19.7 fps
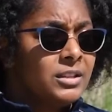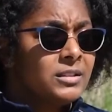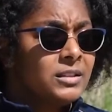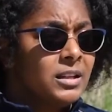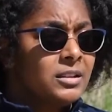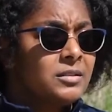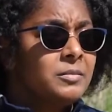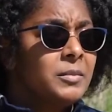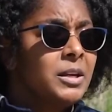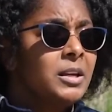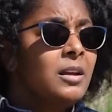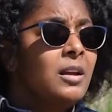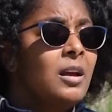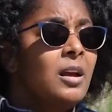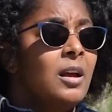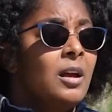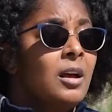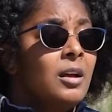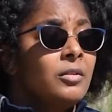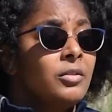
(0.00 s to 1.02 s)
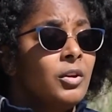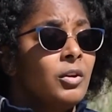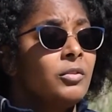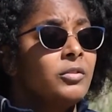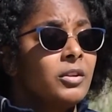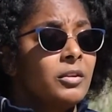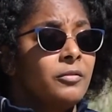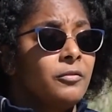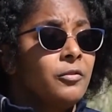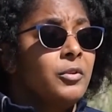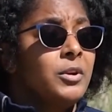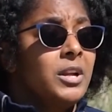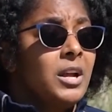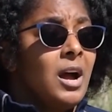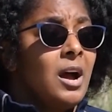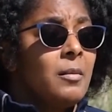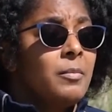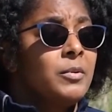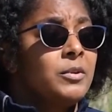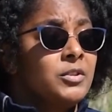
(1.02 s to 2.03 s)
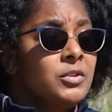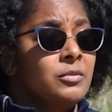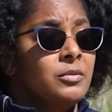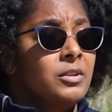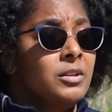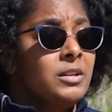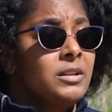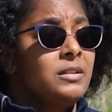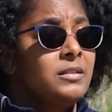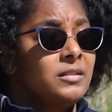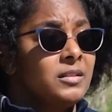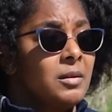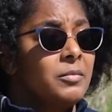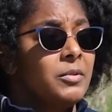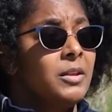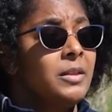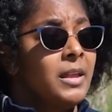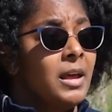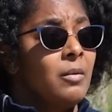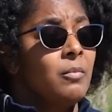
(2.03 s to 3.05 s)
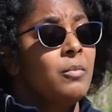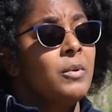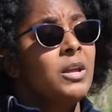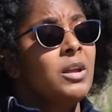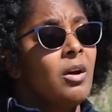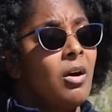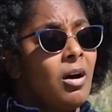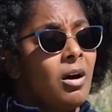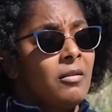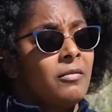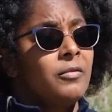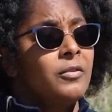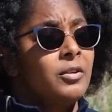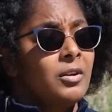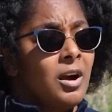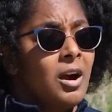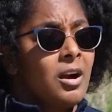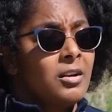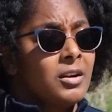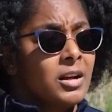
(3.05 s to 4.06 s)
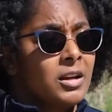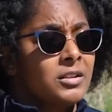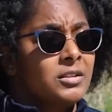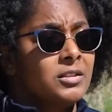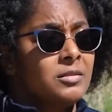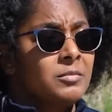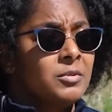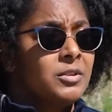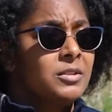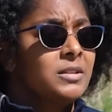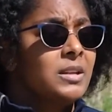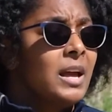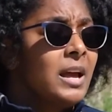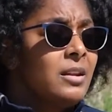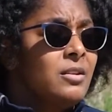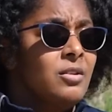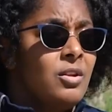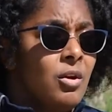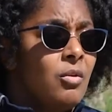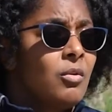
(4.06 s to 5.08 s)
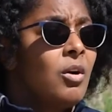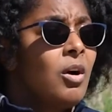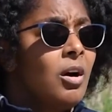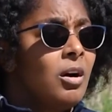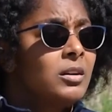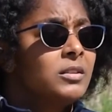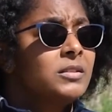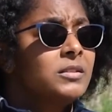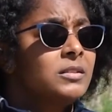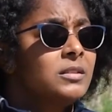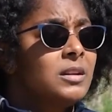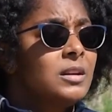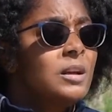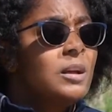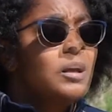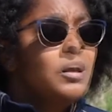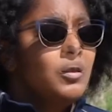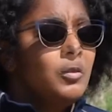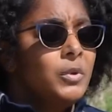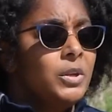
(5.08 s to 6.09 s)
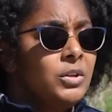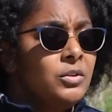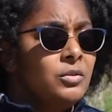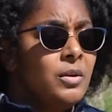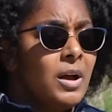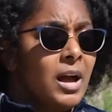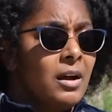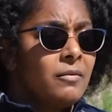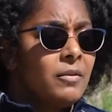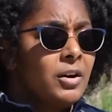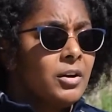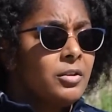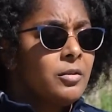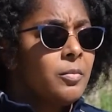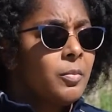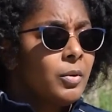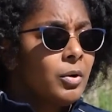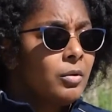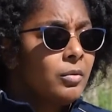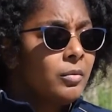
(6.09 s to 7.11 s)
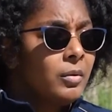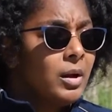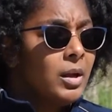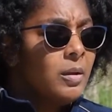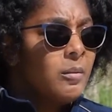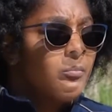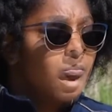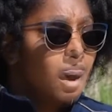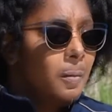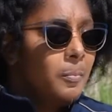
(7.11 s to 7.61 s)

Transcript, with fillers: assessment those are free opportunities something that we offer our customers at no cost we do have other programs,